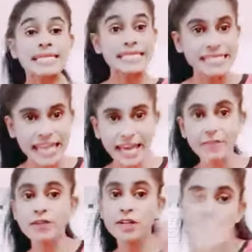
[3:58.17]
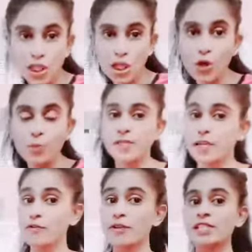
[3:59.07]
sieve tubes.
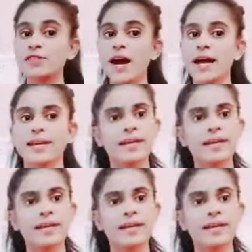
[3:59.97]
First one,